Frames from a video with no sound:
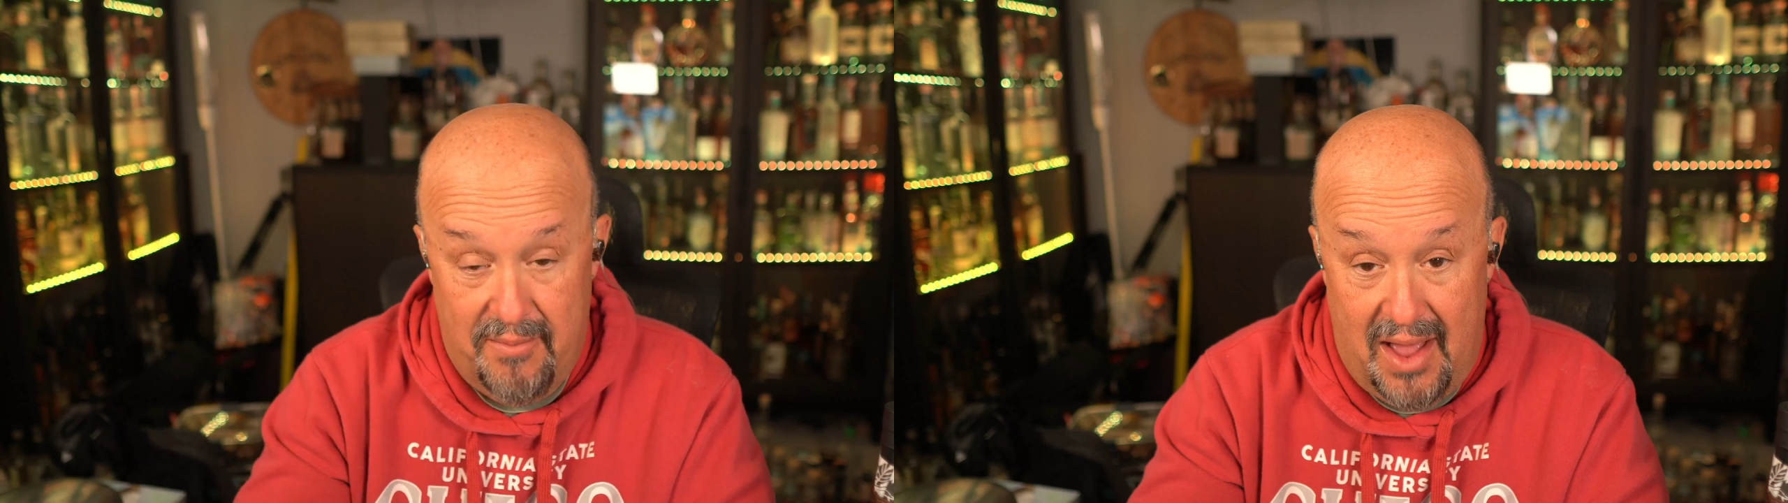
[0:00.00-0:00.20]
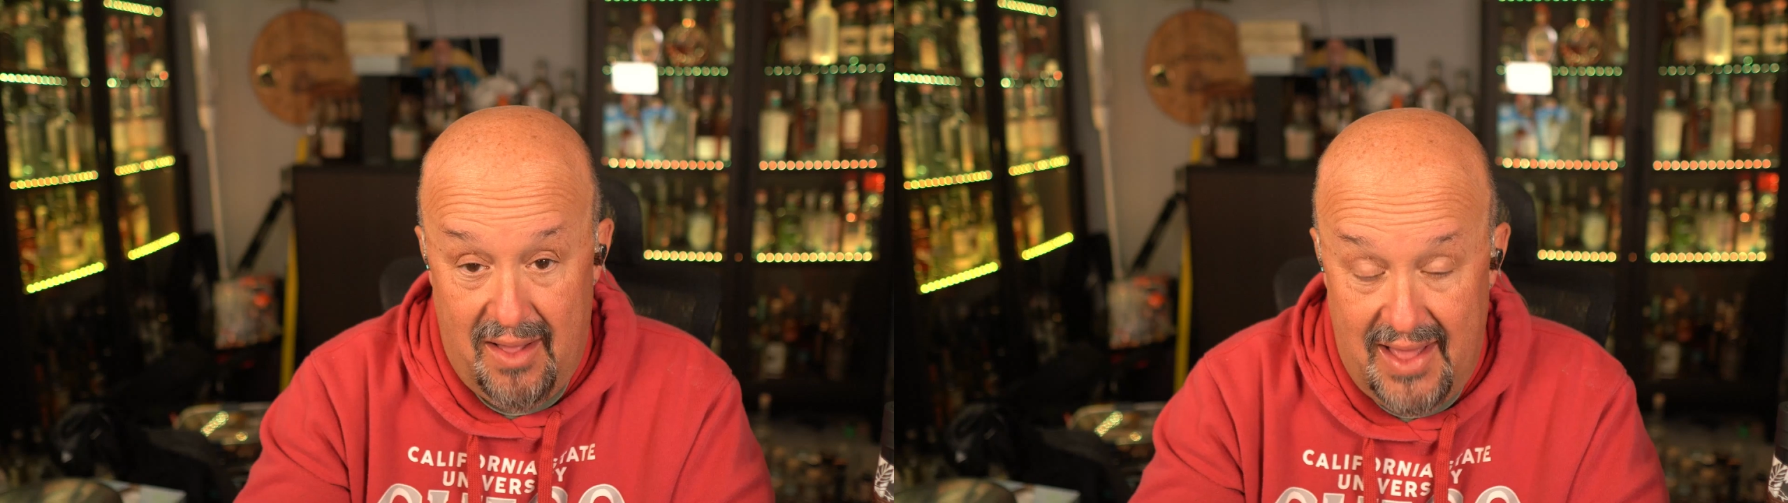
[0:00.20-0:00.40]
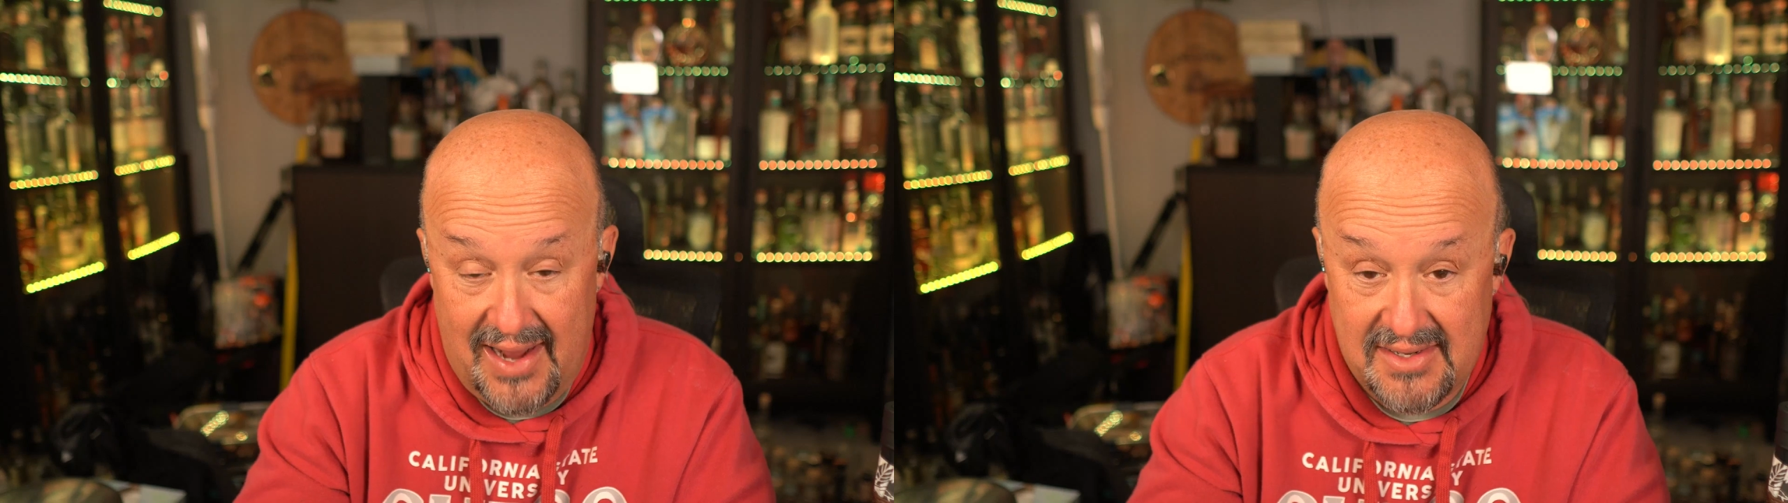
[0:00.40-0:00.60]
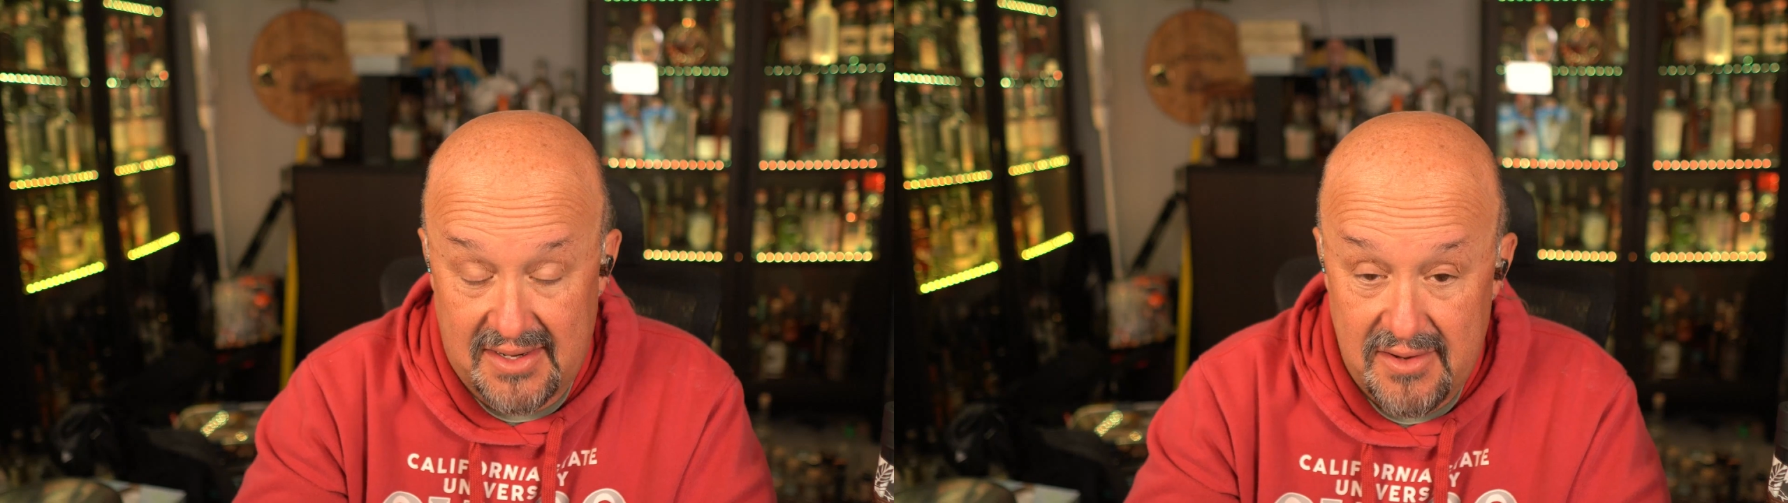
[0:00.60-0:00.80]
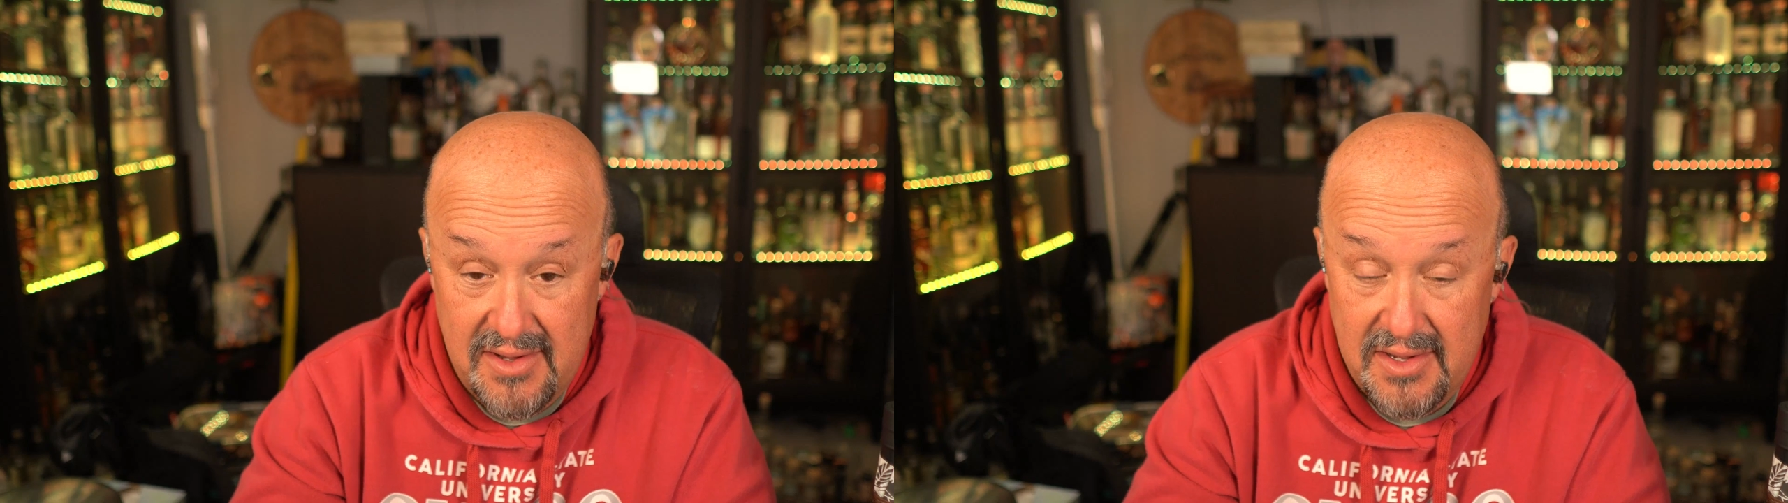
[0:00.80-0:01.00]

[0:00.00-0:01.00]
malolactic